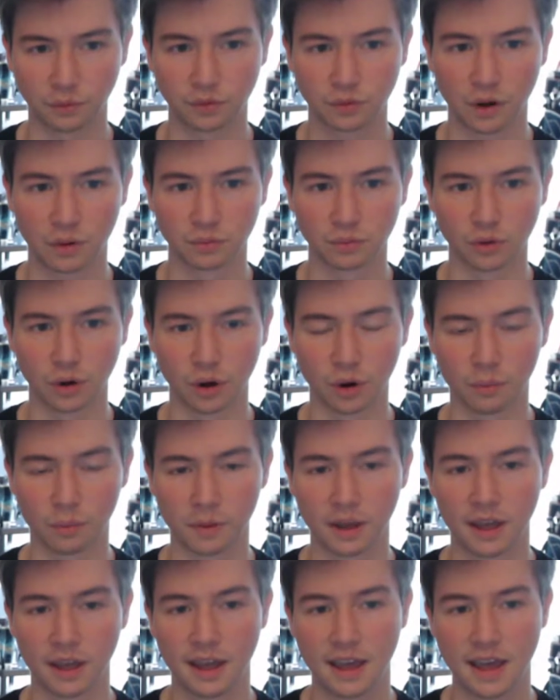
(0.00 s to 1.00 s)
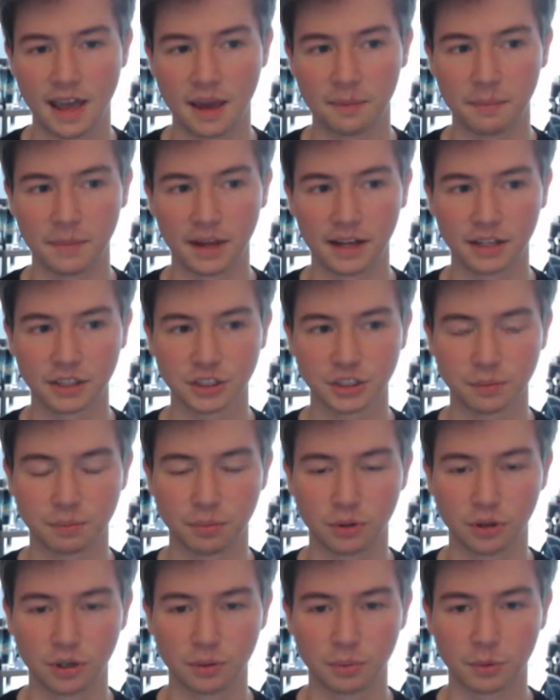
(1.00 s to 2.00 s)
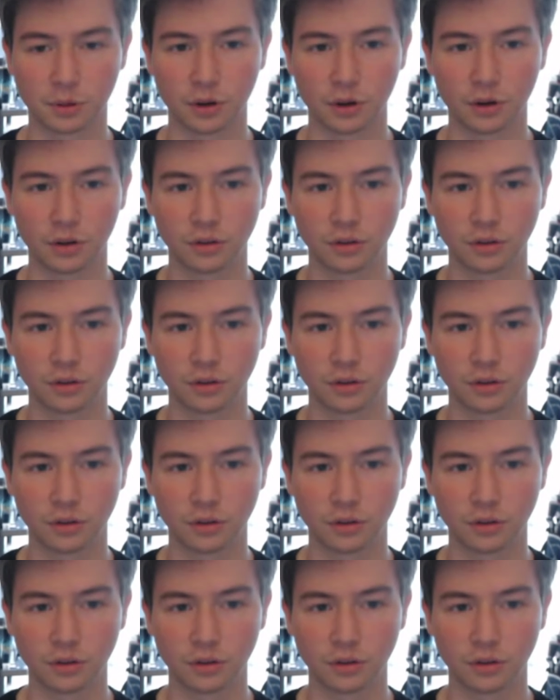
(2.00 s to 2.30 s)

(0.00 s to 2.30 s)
from Rome and managed to put up a